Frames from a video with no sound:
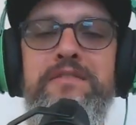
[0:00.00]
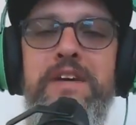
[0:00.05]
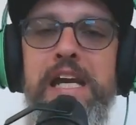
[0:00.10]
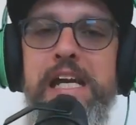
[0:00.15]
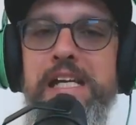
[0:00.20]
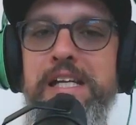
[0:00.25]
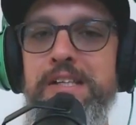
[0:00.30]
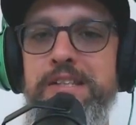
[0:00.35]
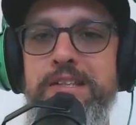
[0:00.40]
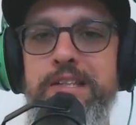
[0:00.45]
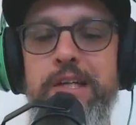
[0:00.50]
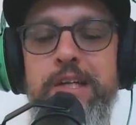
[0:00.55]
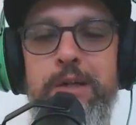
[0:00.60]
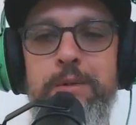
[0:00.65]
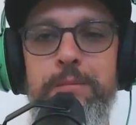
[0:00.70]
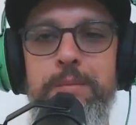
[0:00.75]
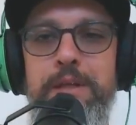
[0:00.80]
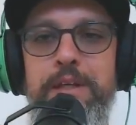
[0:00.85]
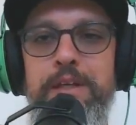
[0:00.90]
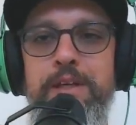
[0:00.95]
Failure is going
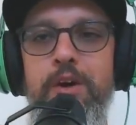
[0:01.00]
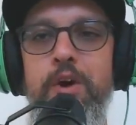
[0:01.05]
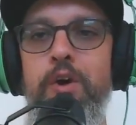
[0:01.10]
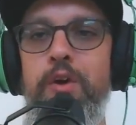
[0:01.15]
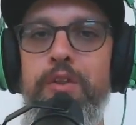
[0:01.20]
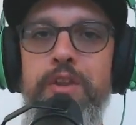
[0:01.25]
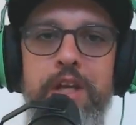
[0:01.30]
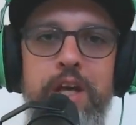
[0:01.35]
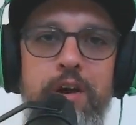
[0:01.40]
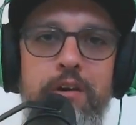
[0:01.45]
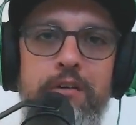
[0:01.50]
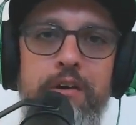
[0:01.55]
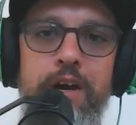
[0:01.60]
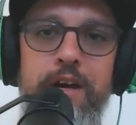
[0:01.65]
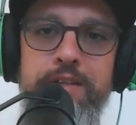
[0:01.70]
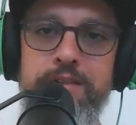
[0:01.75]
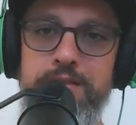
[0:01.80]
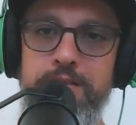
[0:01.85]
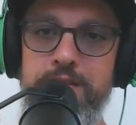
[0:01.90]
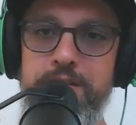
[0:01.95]
to be on the
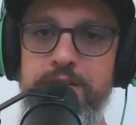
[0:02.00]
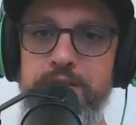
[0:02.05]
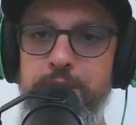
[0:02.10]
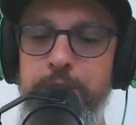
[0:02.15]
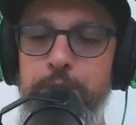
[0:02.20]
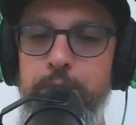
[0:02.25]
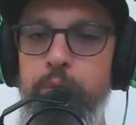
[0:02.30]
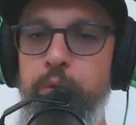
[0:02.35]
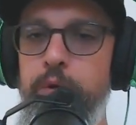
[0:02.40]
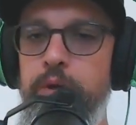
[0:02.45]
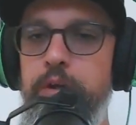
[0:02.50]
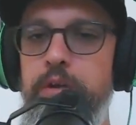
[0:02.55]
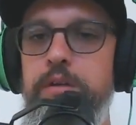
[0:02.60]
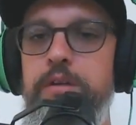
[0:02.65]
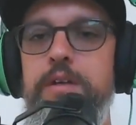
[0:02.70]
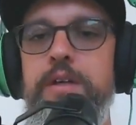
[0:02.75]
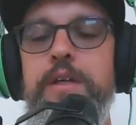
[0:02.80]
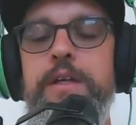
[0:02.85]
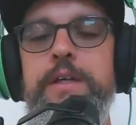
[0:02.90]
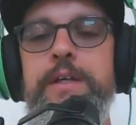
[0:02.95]
horizon at some point.
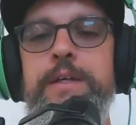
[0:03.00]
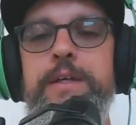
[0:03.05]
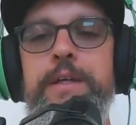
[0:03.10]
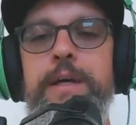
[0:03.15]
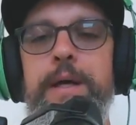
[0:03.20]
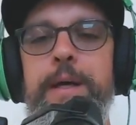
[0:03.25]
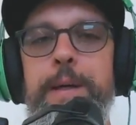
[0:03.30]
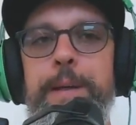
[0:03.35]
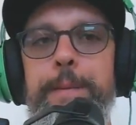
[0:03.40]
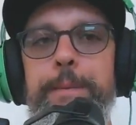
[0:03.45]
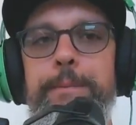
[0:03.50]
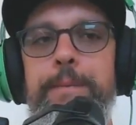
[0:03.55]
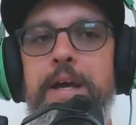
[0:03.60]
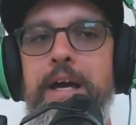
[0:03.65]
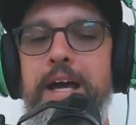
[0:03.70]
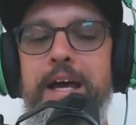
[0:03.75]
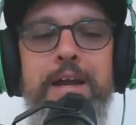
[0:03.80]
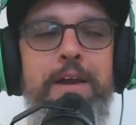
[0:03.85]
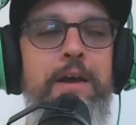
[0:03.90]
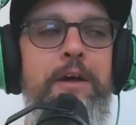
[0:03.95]

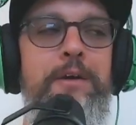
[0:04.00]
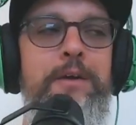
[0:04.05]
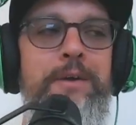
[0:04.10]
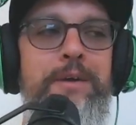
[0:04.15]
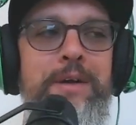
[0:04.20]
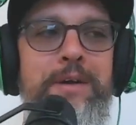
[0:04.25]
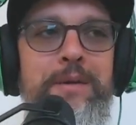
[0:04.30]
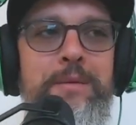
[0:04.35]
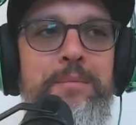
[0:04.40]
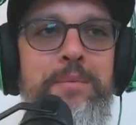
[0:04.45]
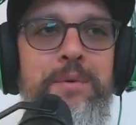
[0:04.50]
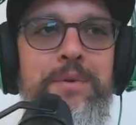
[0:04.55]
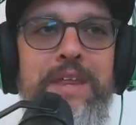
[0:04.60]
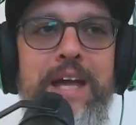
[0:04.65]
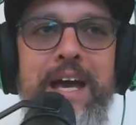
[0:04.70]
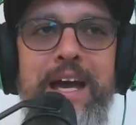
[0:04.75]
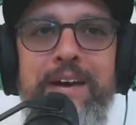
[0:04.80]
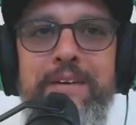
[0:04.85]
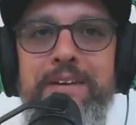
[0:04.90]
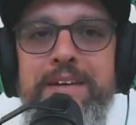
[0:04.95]
I'm not
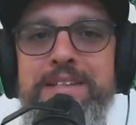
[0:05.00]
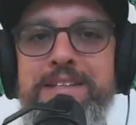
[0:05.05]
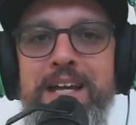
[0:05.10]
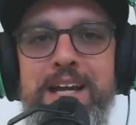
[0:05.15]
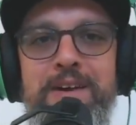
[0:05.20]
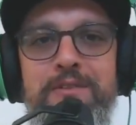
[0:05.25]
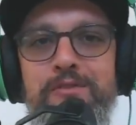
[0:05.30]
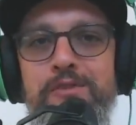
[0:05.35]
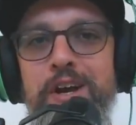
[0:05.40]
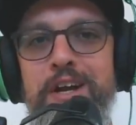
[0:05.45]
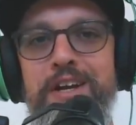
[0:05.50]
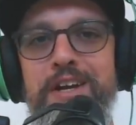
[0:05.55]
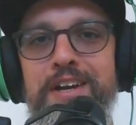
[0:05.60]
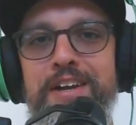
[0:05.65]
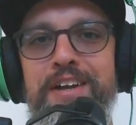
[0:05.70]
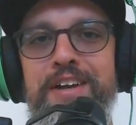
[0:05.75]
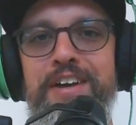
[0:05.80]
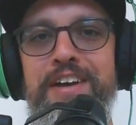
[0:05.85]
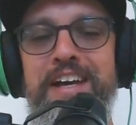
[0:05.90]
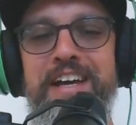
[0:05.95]
putting that out as like a red
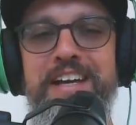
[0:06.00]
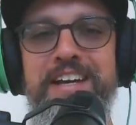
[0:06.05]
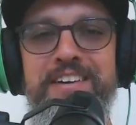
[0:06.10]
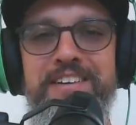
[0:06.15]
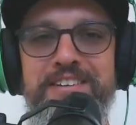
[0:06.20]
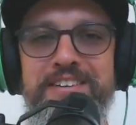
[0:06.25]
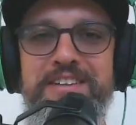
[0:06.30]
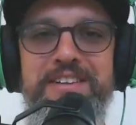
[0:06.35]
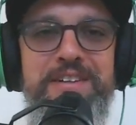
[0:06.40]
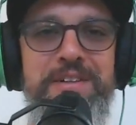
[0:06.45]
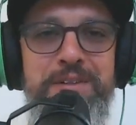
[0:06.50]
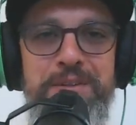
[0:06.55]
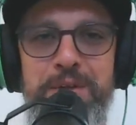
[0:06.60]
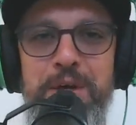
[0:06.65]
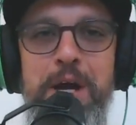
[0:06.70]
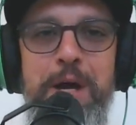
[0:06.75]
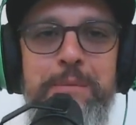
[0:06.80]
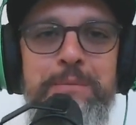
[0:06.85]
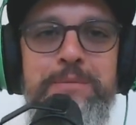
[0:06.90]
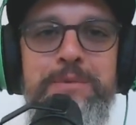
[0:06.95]
alert.
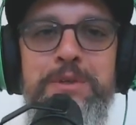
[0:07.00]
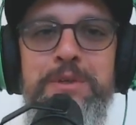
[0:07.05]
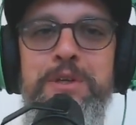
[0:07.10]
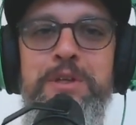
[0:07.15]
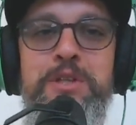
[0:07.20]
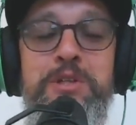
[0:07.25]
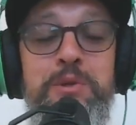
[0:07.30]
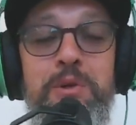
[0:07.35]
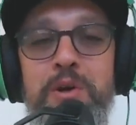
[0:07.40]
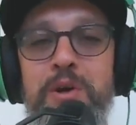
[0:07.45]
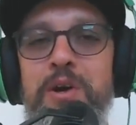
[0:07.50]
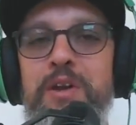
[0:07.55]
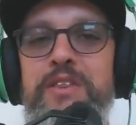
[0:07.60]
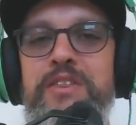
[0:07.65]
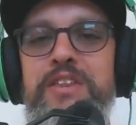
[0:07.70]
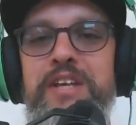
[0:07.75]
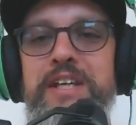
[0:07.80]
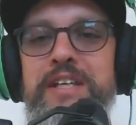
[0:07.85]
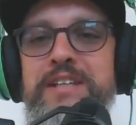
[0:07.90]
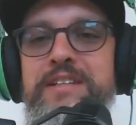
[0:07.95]
You could do a lot
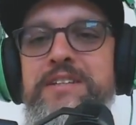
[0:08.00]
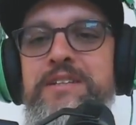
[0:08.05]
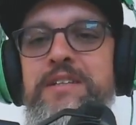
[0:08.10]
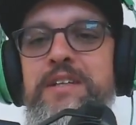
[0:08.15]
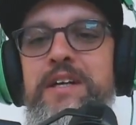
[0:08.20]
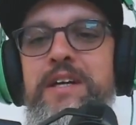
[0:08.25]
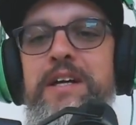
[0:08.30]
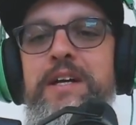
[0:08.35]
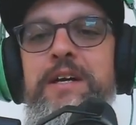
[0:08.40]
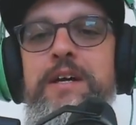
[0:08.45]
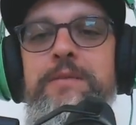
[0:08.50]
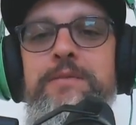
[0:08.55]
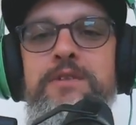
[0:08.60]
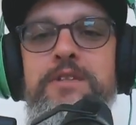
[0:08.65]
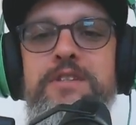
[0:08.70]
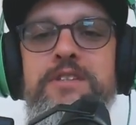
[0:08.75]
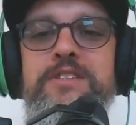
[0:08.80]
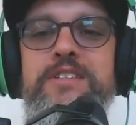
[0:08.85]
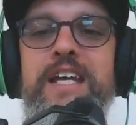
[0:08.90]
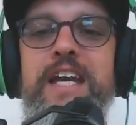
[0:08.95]
of things. I'm
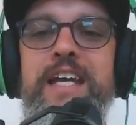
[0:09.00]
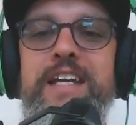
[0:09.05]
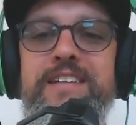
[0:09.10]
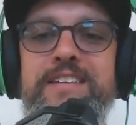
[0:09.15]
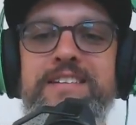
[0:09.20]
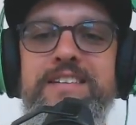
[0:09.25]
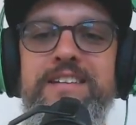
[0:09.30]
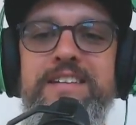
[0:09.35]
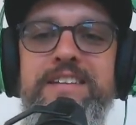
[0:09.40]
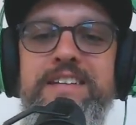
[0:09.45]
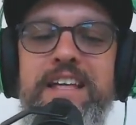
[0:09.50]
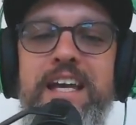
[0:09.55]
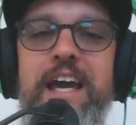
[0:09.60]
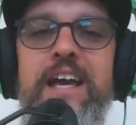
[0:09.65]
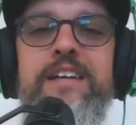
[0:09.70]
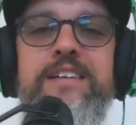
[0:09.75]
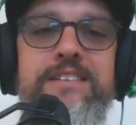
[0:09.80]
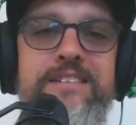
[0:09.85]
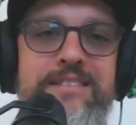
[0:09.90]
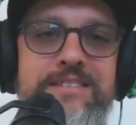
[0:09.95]
just saying that, yeah,